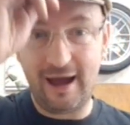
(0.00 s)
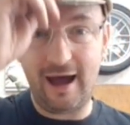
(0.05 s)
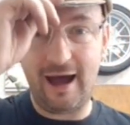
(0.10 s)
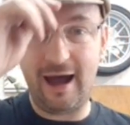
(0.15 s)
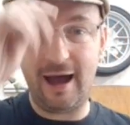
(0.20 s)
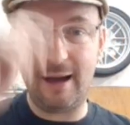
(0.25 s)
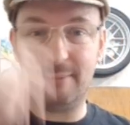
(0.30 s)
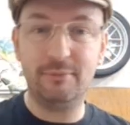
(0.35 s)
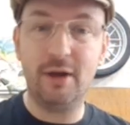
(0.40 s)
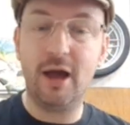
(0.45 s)

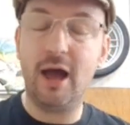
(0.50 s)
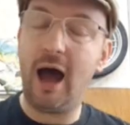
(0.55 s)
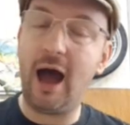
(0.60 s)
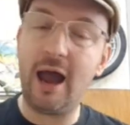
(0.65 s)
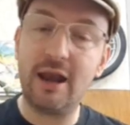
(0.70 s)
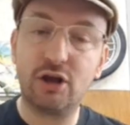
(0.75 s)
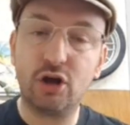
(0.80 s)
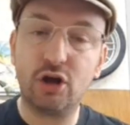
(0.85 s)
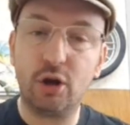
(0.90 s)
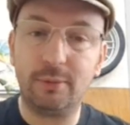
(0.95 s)
And
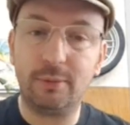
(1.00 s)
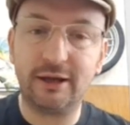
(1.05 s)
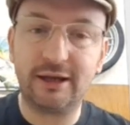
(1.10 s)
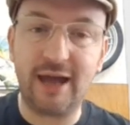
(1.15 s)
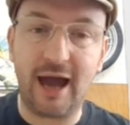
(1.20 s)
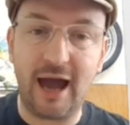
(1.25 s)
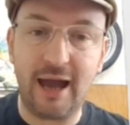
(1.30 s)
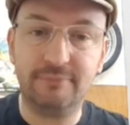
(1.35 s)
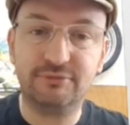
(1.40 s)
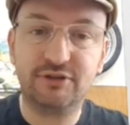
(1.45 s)
a couple of
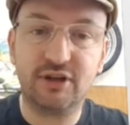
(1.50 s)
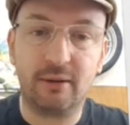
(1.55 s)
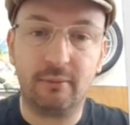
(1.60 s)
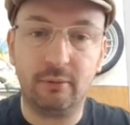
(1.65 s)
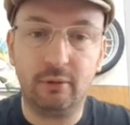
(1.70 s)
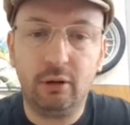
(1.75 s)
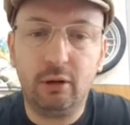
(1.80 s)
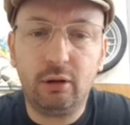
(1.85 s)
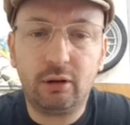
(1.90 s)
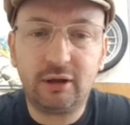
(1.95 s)
games that
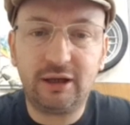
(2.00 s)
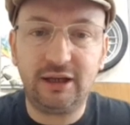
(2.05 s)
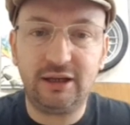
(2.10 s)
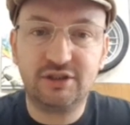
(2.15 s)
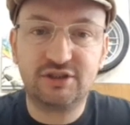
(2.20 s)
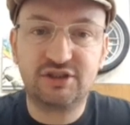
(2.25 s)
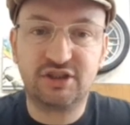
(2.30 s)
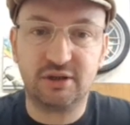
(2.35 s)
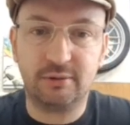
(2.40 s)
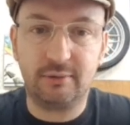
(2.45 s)
I'm
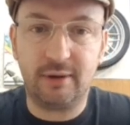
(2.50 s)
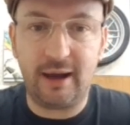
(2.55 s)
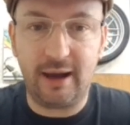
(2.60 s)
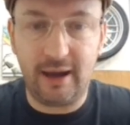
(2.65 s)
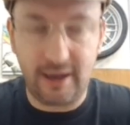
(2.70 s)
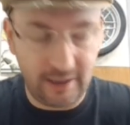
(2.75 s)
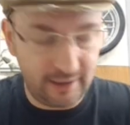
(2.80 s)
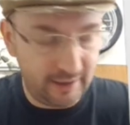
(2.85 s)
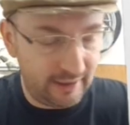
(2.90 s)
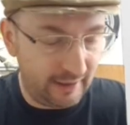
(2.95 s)
looking to
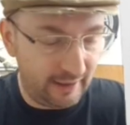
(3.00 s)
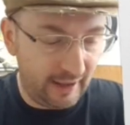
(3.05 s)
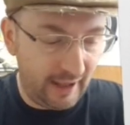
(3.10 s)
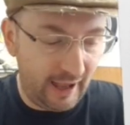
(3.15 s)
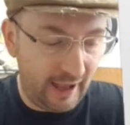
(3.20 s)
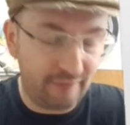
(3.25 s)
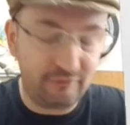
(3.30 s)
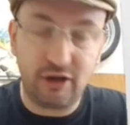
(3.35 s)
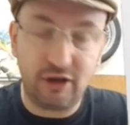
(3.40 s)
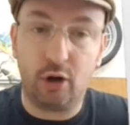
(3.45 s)

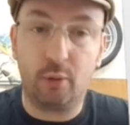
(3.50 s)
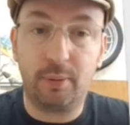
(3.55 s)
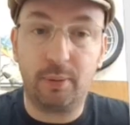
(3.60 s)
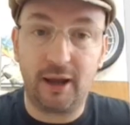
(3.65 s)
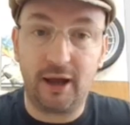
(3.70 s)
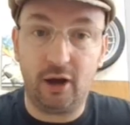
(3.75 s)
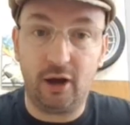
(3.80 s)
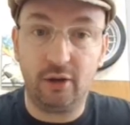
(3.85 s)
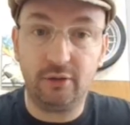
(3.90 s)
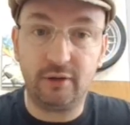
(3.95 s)
have a little
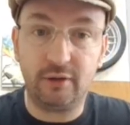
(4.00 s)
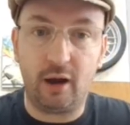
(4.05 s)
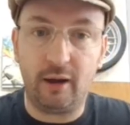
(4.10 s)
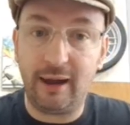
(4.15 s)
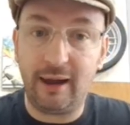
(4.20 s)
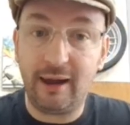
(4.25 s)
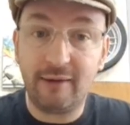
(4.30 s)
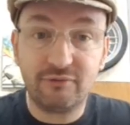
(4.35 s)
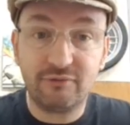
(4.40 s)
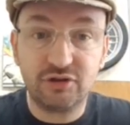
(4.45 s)
play on.
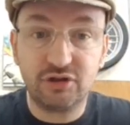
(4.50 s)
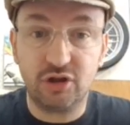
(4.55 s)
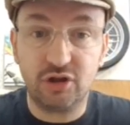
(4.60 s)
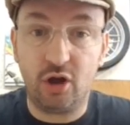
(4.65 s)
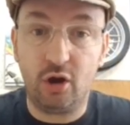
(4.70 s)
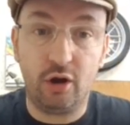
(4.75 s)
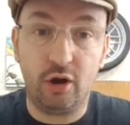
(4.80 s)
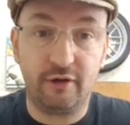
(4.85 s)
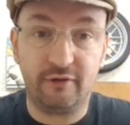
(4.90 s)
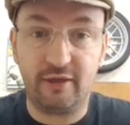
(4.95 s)
I haven't
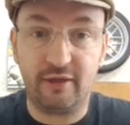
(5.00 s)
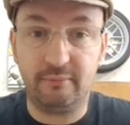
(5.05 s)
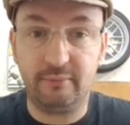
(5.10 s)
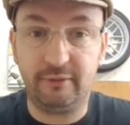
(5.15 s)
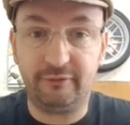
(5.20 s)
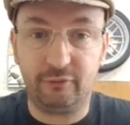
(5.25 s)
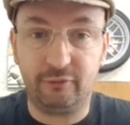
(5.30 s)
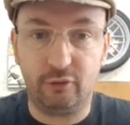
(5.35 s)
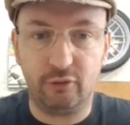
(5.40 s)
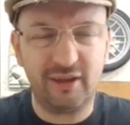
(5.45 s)
heard of
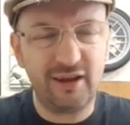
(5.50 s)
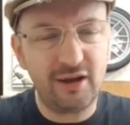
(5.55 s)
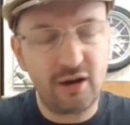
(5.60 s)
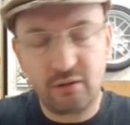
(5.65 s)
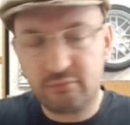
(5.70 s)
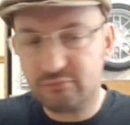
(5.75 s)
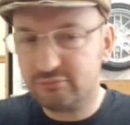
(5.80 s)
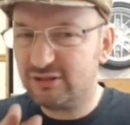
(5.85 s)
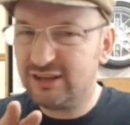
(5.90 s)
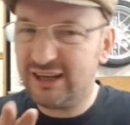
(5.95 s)
them before. They're
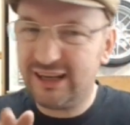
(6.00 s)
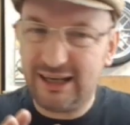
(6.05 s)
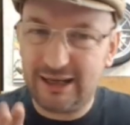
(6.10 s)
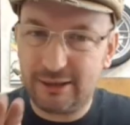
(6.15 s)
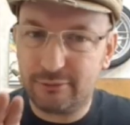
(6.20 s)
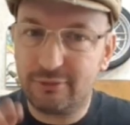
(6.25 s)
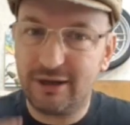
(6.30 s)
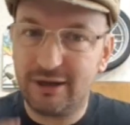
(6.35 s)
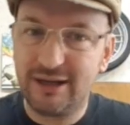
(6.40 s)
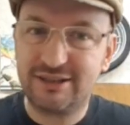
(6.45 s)
not
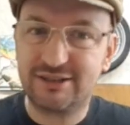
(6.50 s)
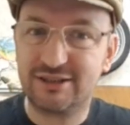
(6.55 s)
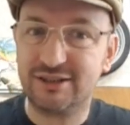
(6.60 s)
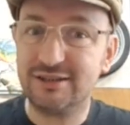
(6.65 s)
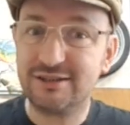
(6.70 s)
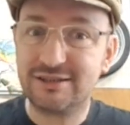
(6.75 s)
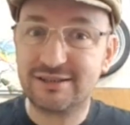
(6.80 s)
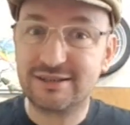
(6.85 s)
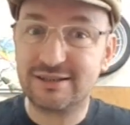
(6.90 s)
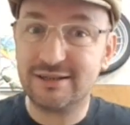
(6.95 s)
really
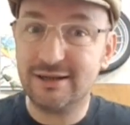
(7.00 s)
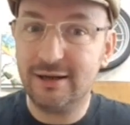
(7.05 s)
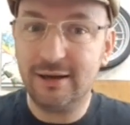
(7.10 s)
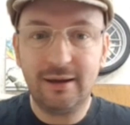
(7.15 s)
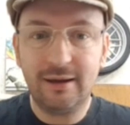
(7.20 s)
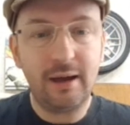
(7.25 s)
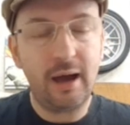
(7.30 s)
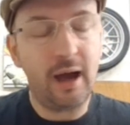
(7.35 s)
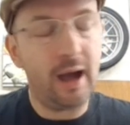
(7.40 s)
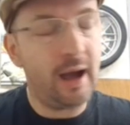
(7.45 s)
recent,
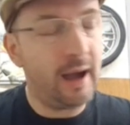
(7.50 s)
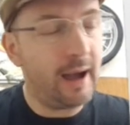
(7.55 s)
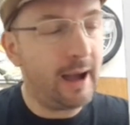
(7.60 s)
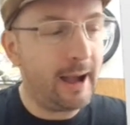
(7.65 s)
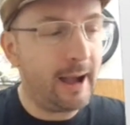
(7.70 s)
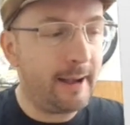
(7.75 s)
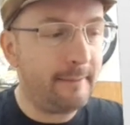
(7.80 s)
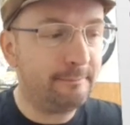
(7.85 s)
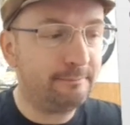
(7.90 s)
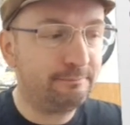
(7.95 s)

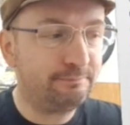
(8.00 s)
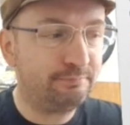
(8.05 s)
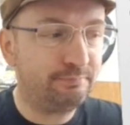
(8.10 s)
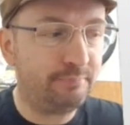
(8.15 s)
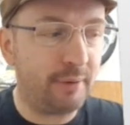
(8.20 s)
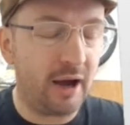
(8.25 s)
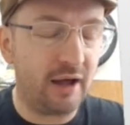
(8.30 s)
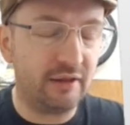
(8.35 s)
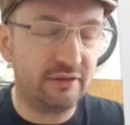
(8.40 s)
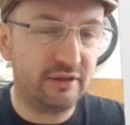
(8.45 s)

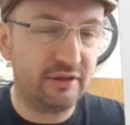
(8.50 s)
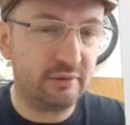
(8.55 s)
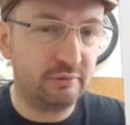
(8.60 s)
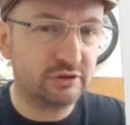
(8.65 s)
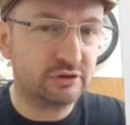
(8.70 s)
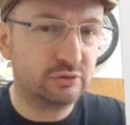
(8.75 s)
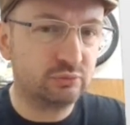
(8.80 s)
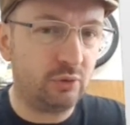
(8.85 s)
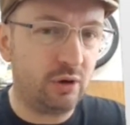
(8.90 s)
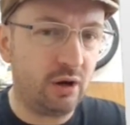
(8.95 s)
but there
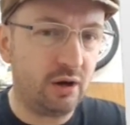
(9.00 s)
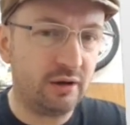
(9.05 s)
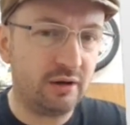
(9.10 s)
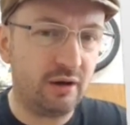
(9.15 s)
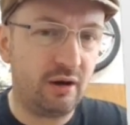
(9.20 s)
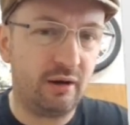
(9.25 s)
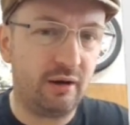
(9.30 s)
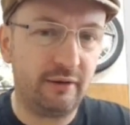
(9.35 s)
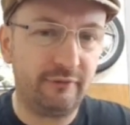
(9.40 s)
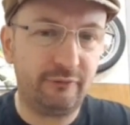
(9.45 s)
was
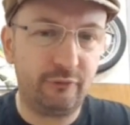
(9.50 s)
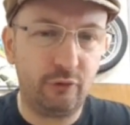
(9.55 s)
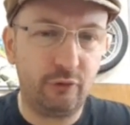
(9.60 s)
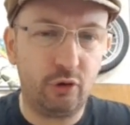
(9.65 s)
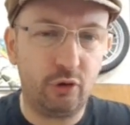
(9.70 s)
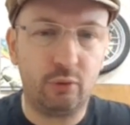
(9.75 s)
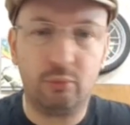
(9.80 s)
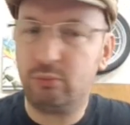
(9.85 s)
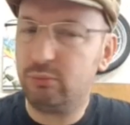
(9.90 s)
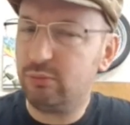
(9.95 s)
one I
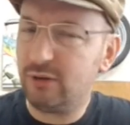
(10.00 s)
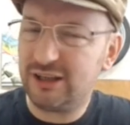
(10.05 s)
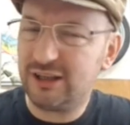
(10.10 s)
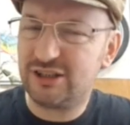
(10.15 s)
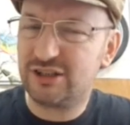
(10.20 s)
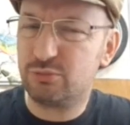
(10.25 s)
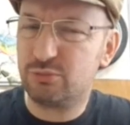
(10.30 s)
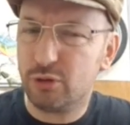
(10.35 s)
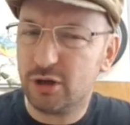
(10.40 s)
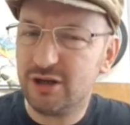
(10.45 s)
thought
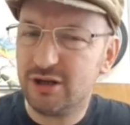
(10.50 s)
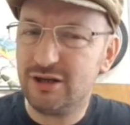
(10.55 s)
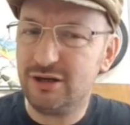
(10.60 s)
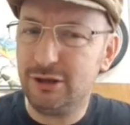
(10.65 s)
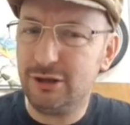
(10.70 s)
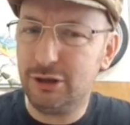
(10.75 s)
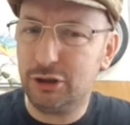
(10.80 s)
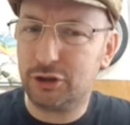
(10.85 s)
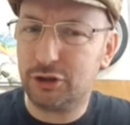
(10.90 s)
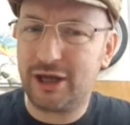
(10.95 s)
which
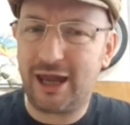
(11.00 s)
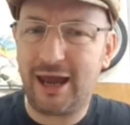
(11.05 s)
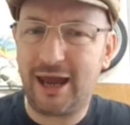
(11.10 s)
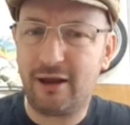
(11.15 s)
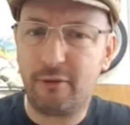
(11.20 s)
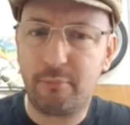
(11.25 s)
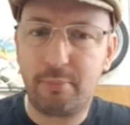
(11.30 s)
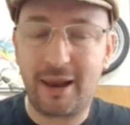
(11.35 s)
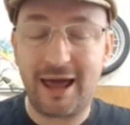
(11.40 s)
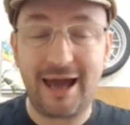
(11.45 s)
wouldn't look
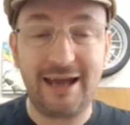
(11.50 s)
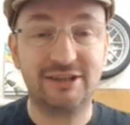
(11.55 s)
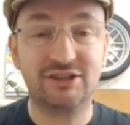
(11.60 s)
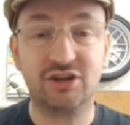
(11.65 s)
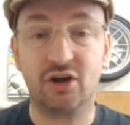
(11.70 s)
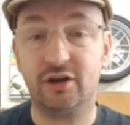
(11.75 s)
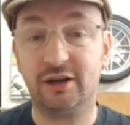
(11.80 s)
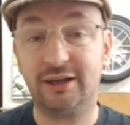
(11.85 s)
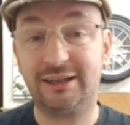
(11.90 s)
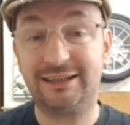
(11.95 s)
out of
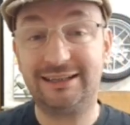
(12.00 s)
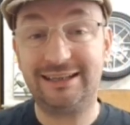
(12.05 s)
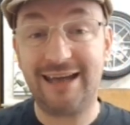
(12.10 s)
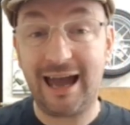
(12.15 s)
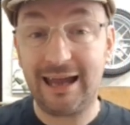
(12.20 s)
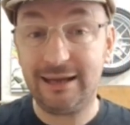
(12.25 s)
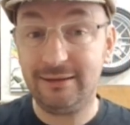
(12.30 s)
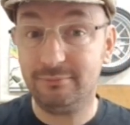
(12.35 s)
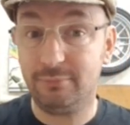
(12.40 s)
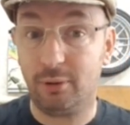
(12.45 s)
place on a
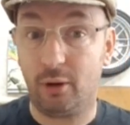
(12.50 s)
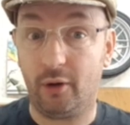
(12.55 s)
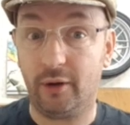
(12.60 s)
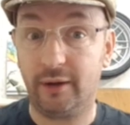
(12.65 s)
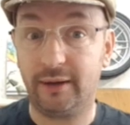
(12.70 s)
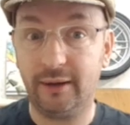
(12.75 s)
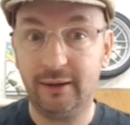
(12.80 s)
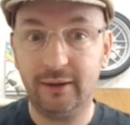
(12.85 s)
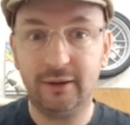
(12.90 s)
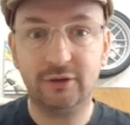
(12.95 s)
Game
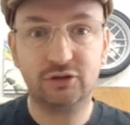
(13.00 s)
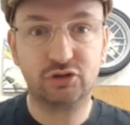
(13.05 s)
Boy.